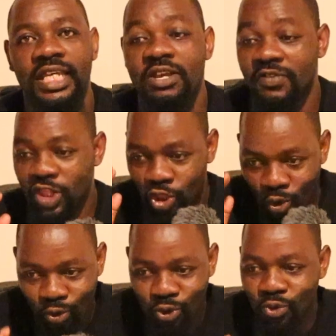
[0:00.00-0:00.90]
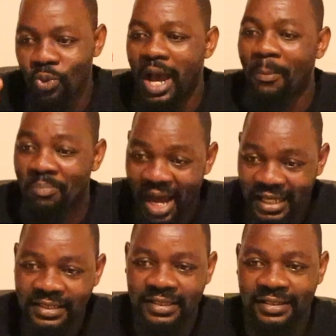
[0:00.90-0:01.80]
Even those who are
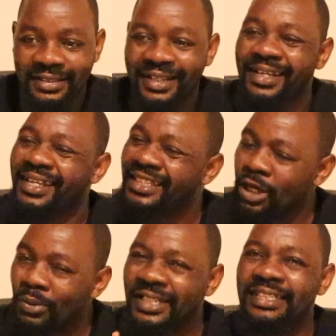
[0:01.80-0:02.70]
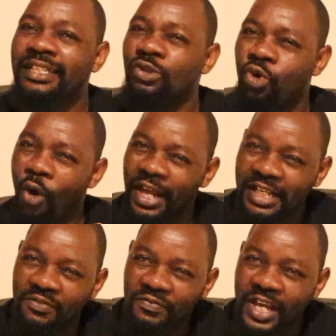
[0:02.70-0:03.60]
pastors, they will still go and
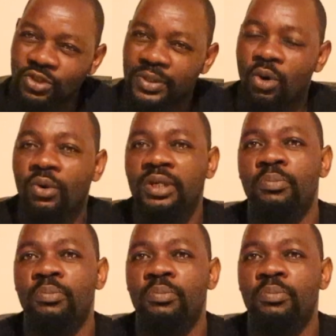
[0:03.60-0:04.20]
refer to the Holy